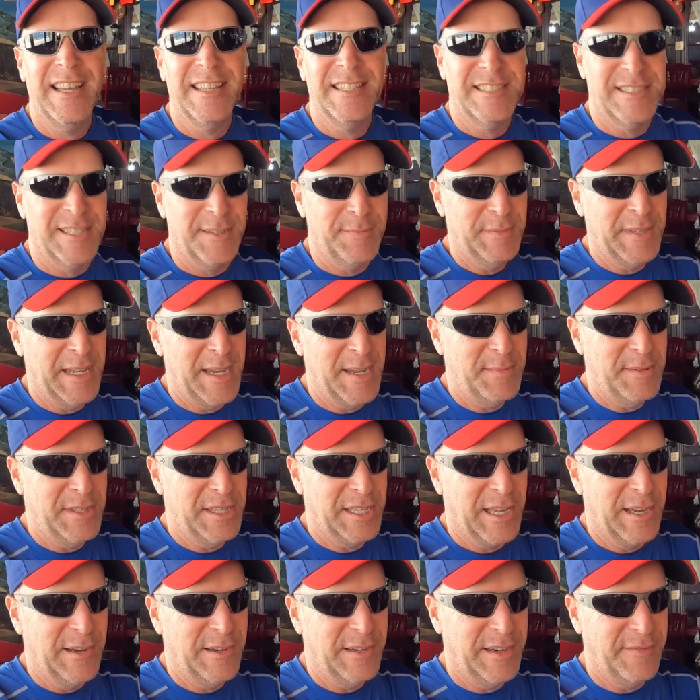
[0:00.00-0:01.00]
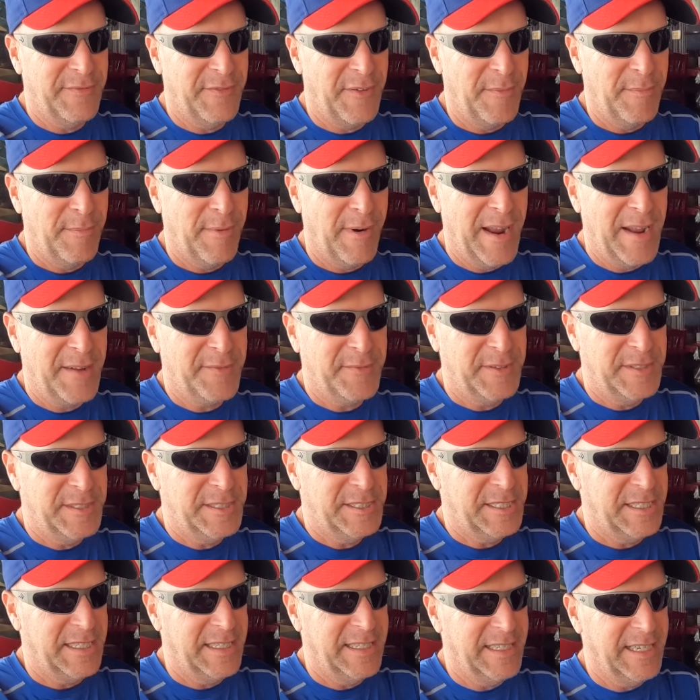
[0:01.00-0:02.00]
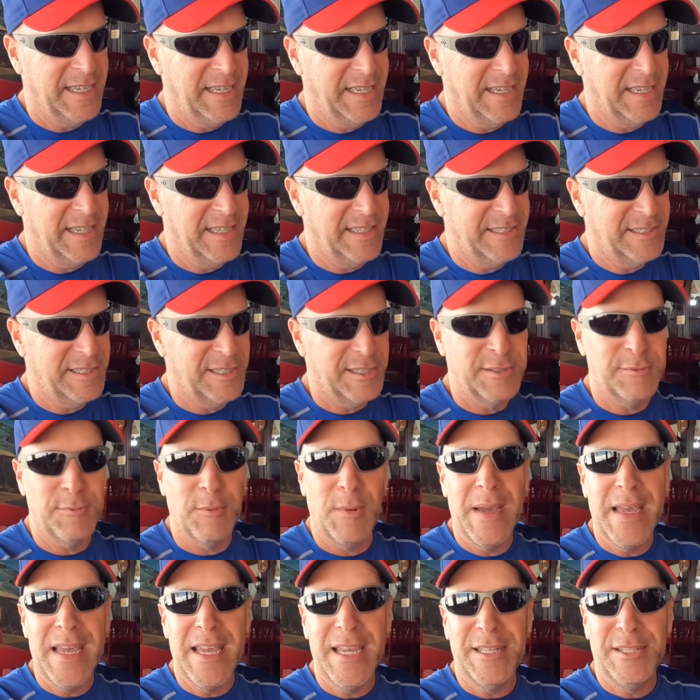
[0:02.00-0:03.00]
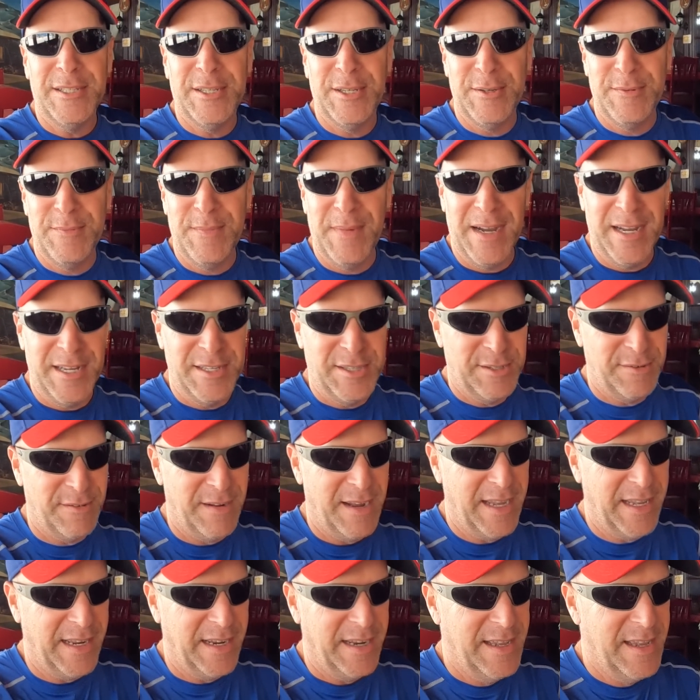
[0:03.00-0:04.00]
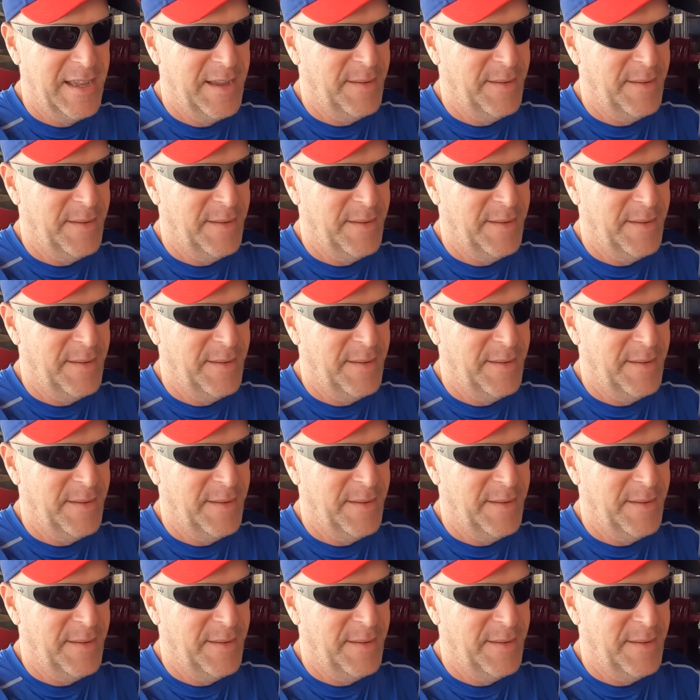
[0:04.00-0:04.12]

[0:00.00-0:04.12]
Sometimes you go for breakfast and uh, it's just way too much, right?